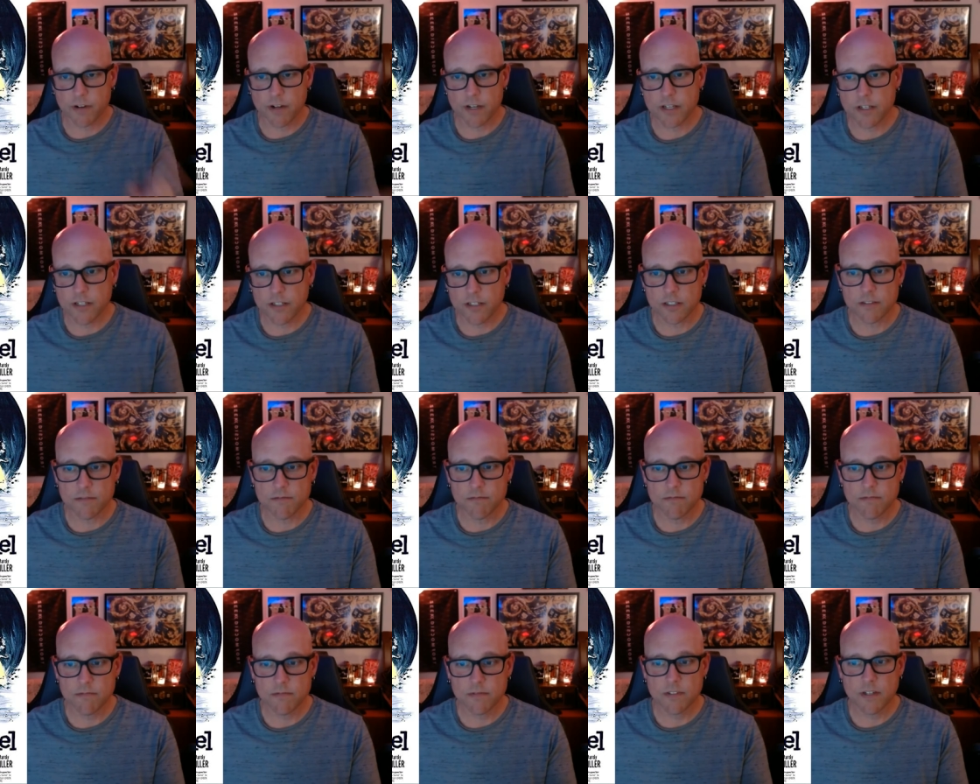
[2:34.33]
good.
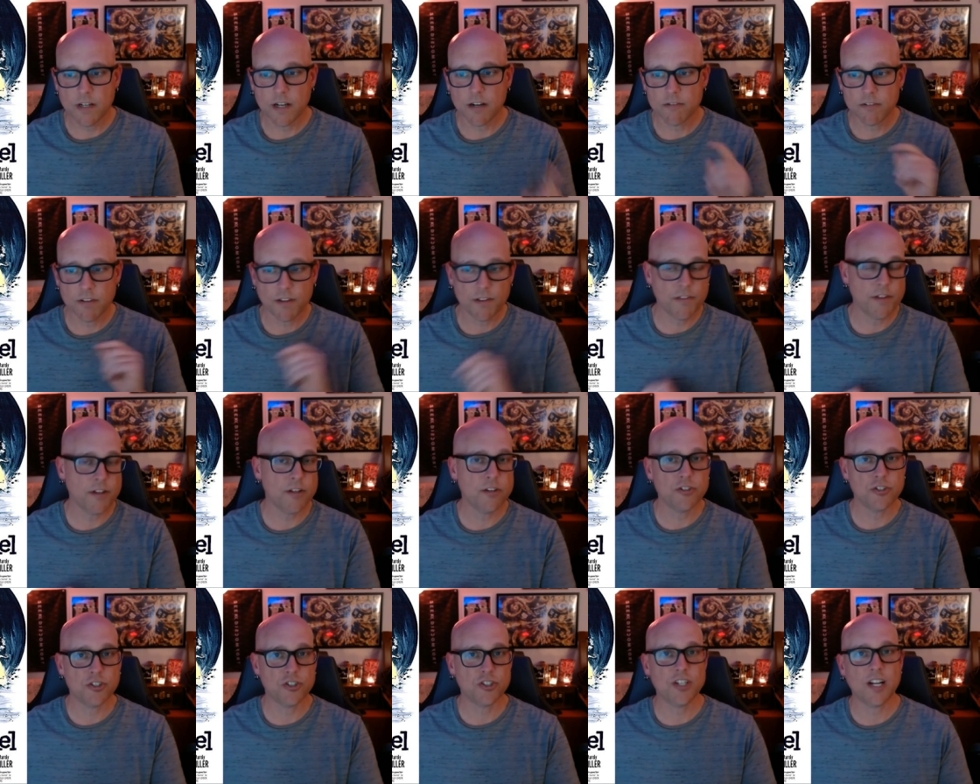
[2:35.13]
I really think
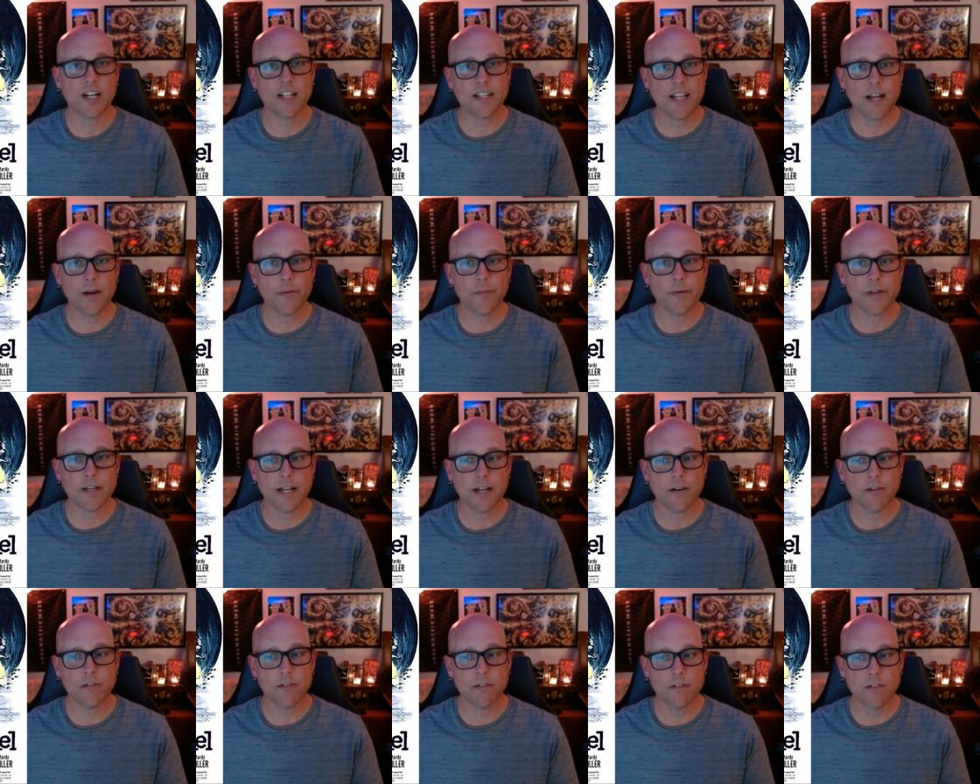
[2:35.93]
you should check that one
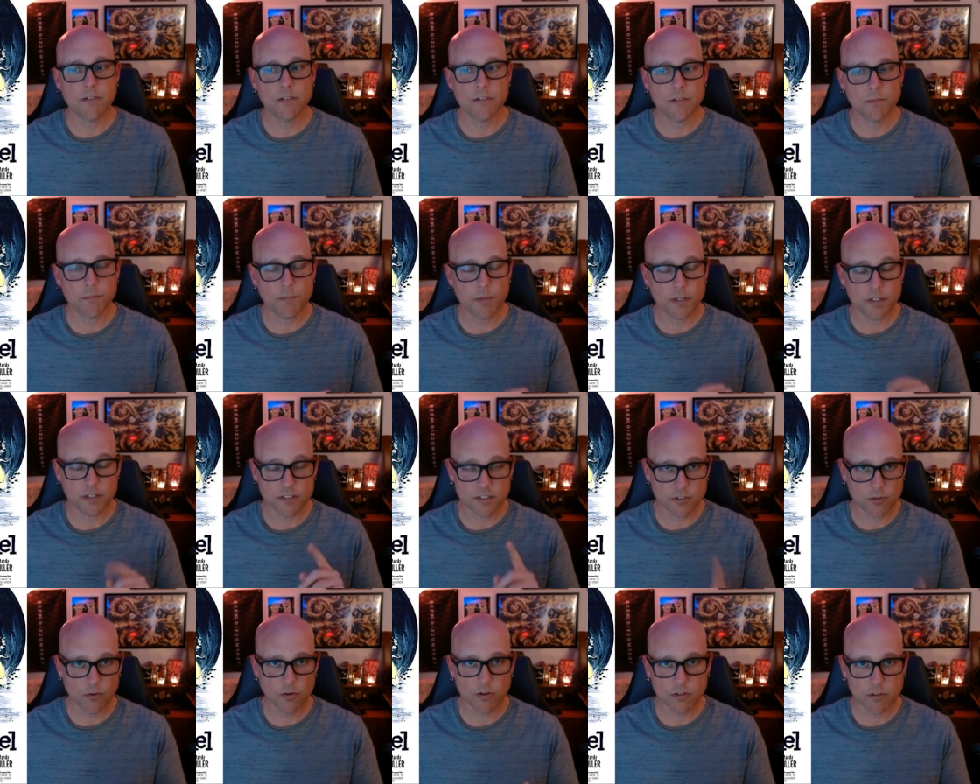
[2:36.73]
out. But The
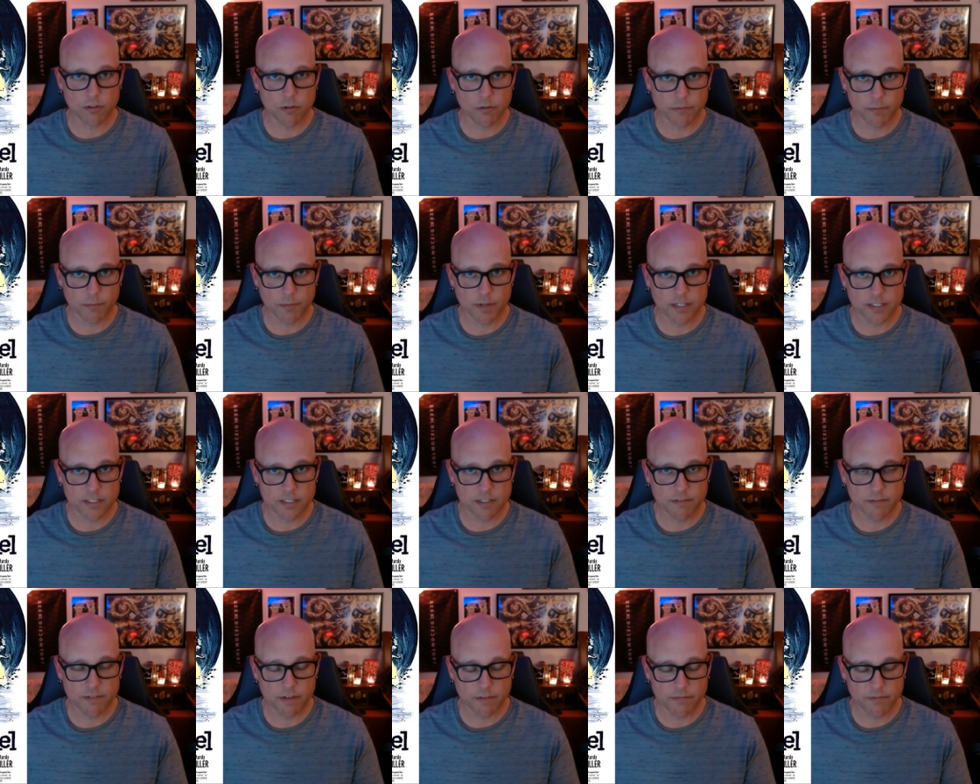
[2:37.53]
Snorkel from
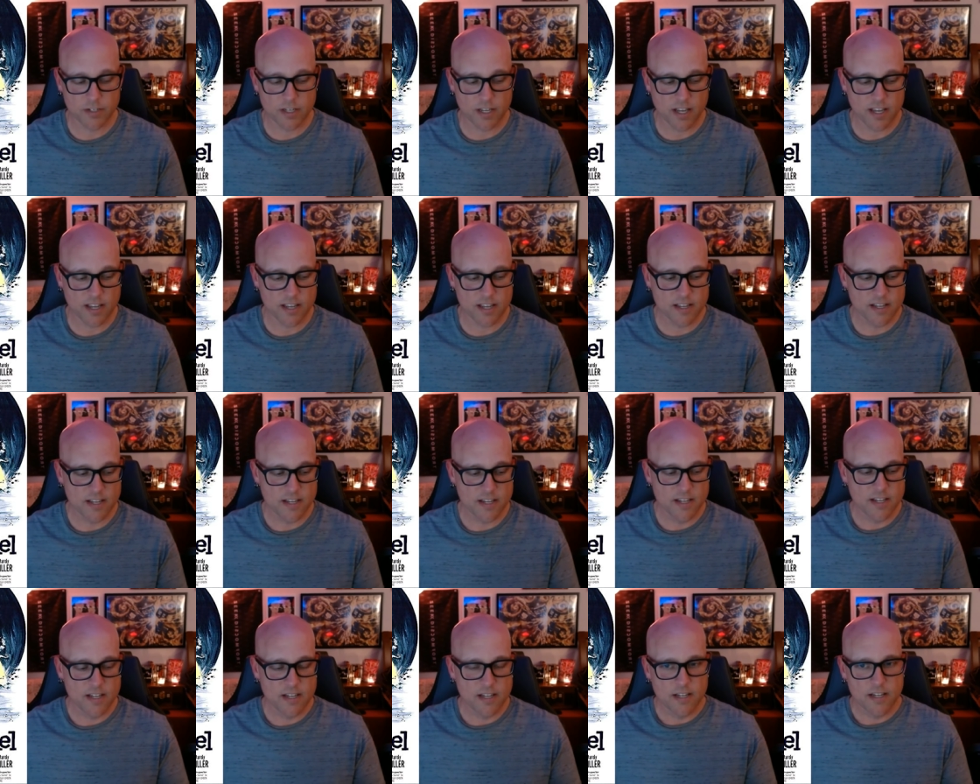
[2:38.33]
nineteen fifty-eight,
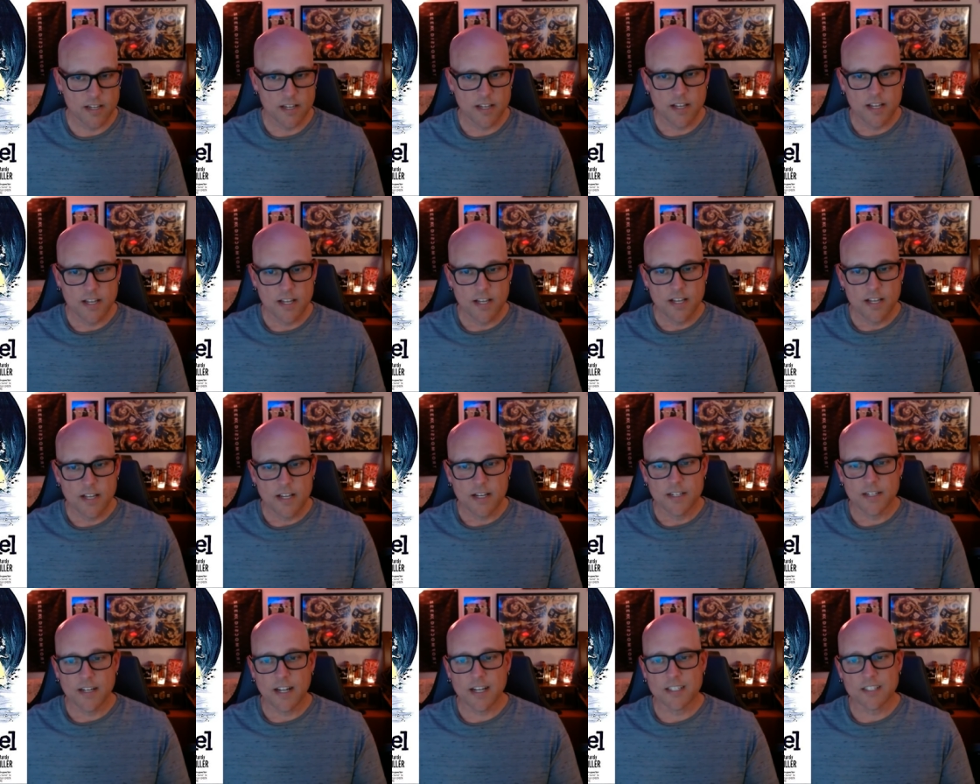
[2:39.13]

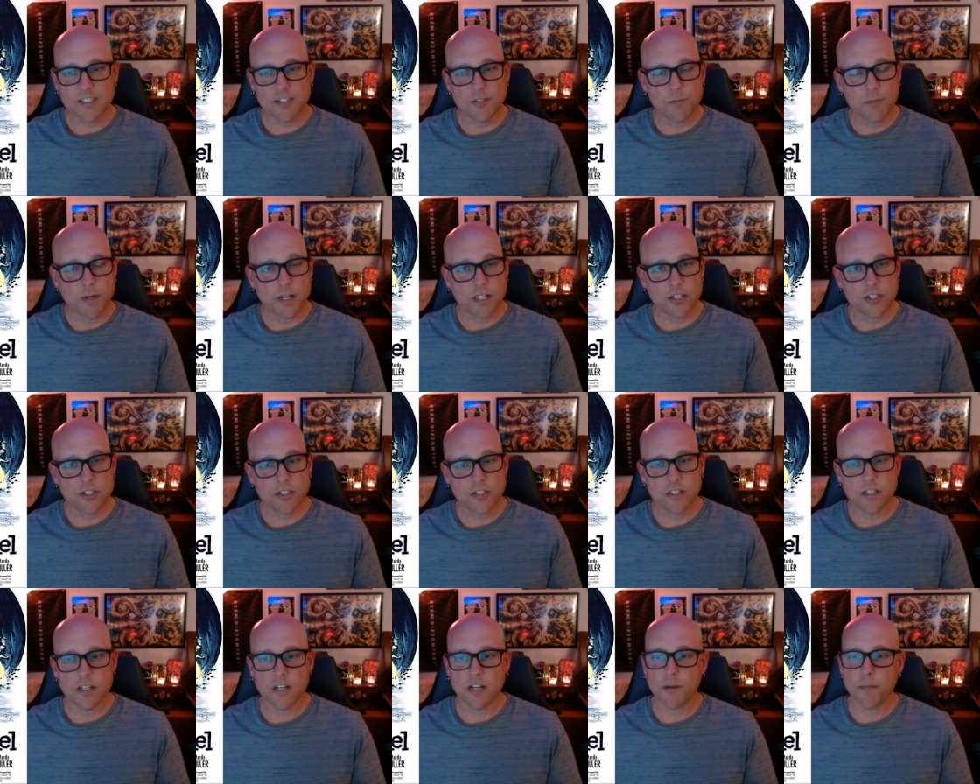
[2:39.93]
not so
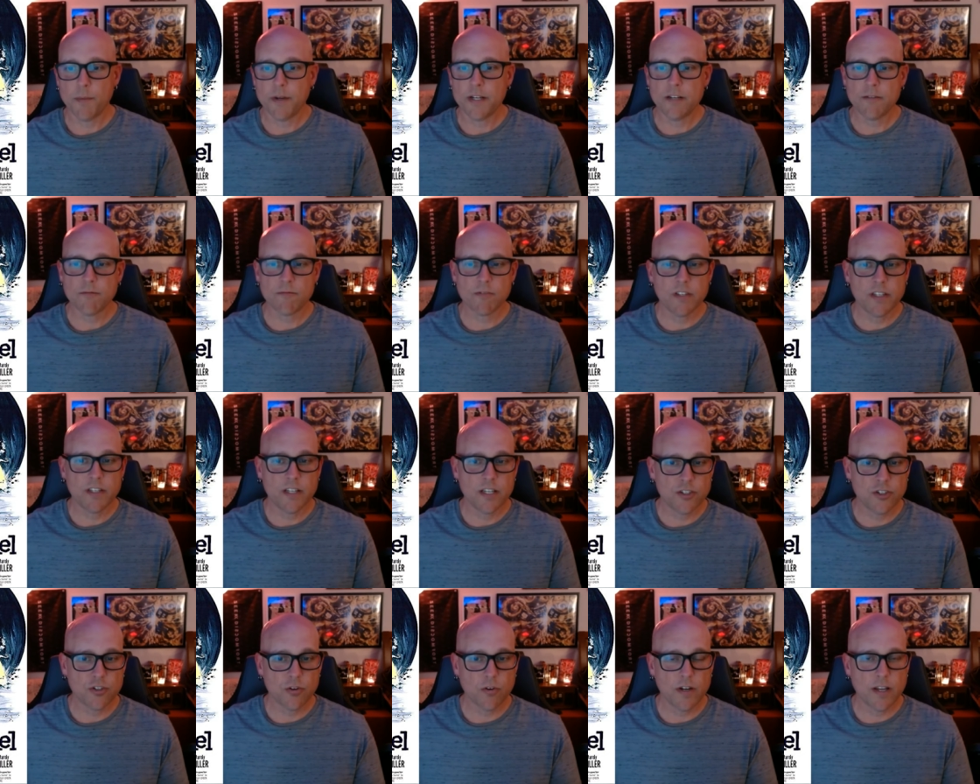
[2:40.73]
much. Um, I didn't really
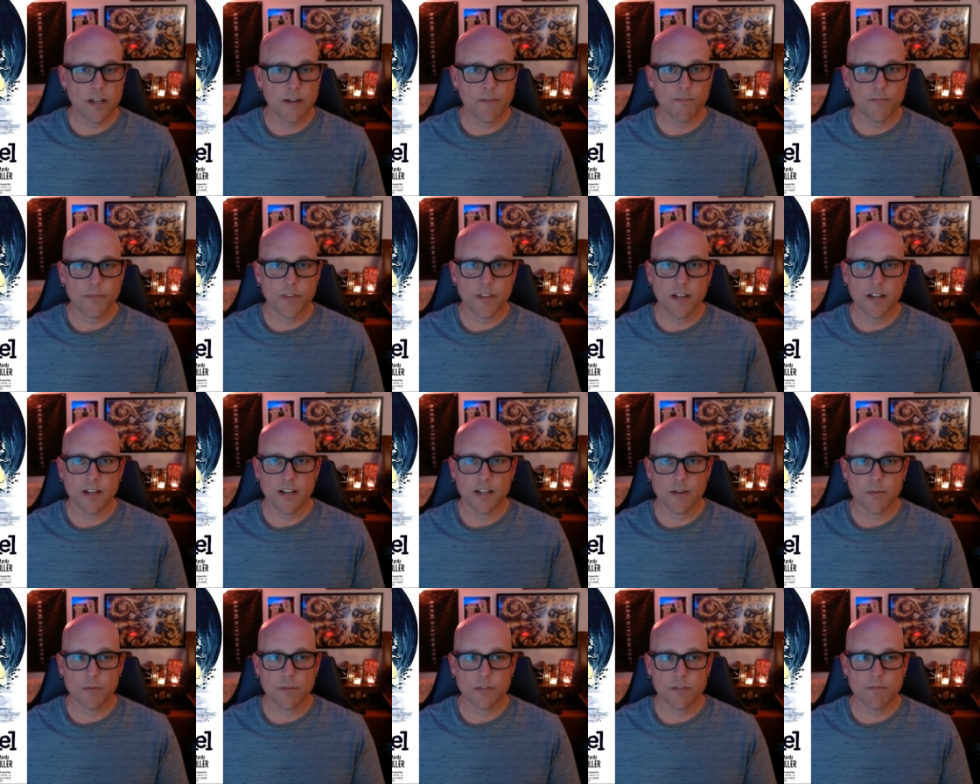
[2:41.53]
enjoy it.
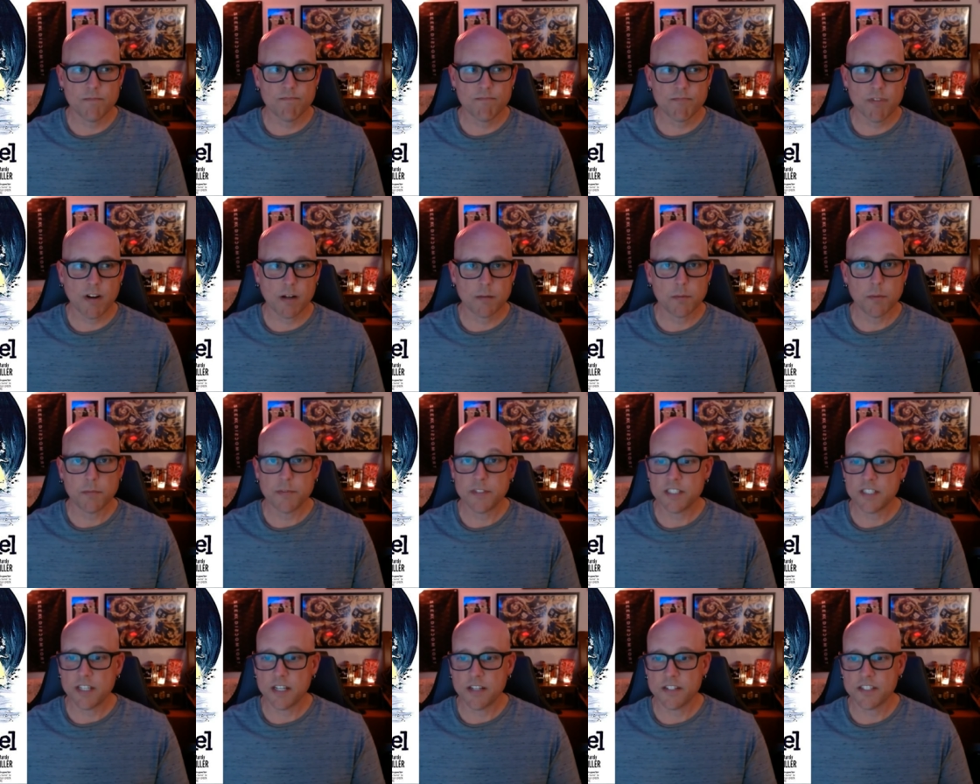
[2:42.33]
I would
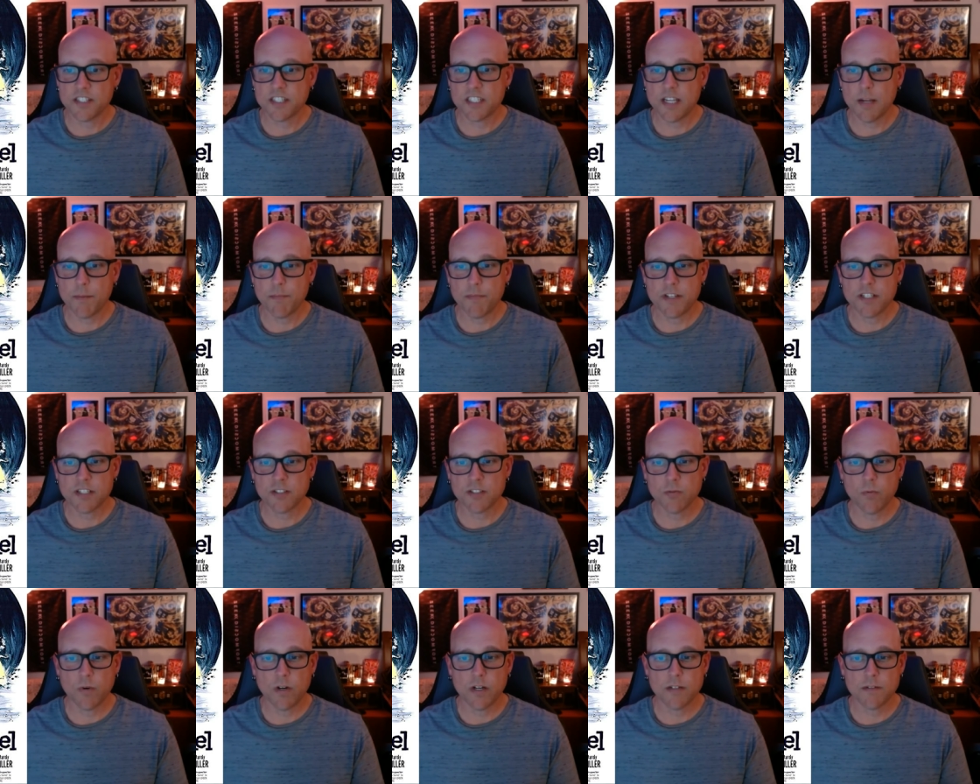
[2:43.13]
probably say to skip
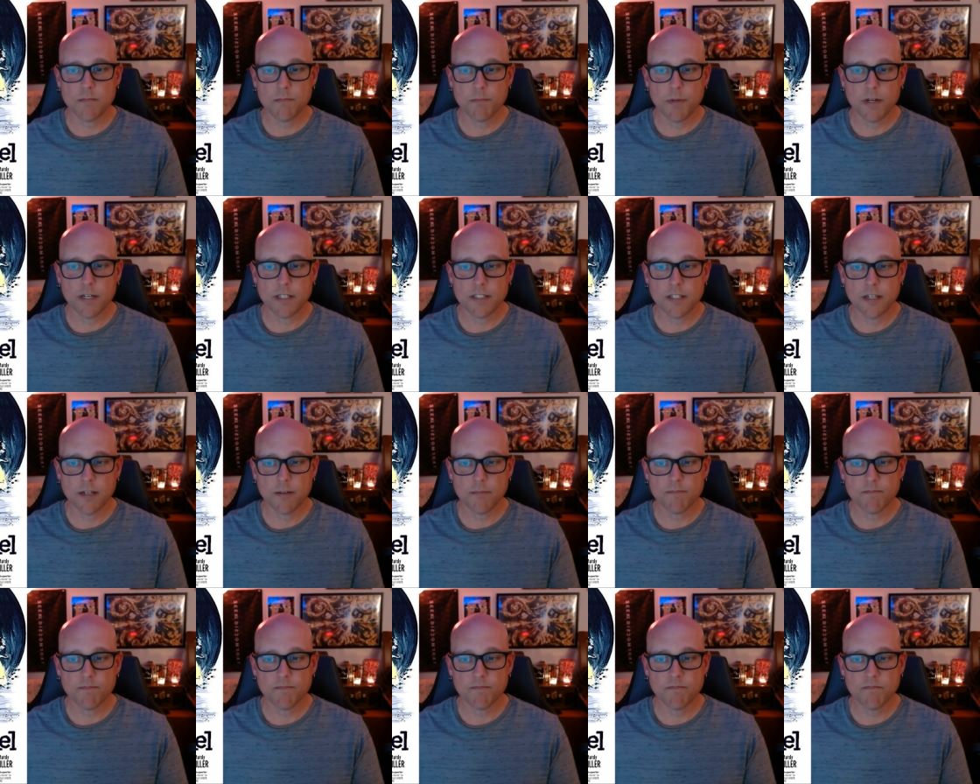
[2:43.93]
this one, but
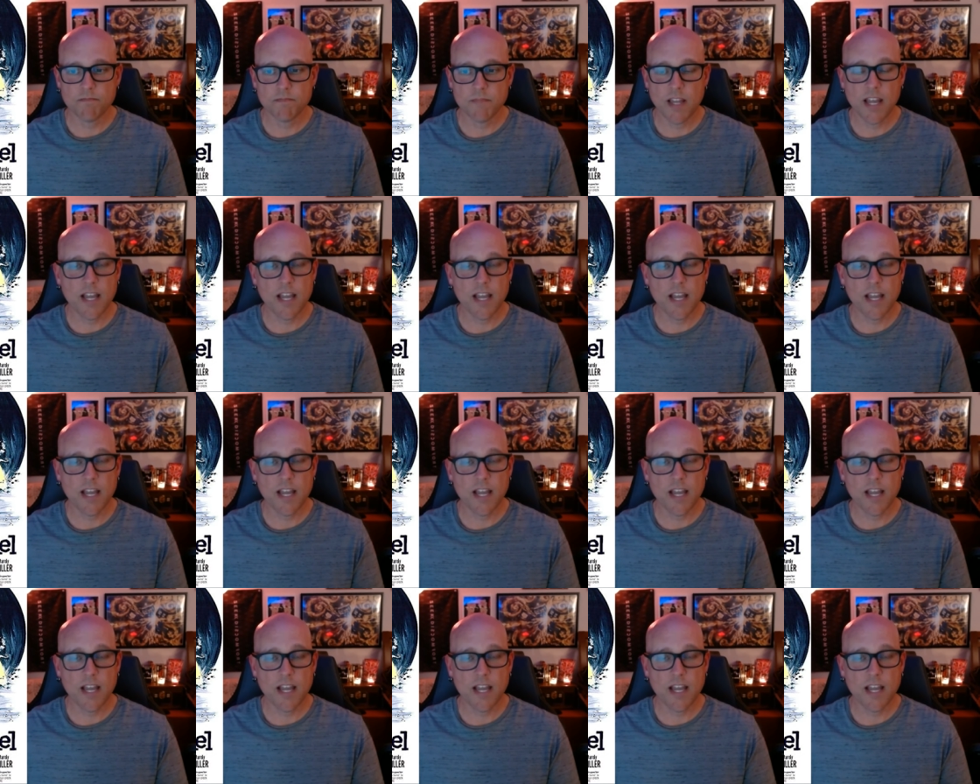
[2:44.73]
um, hey,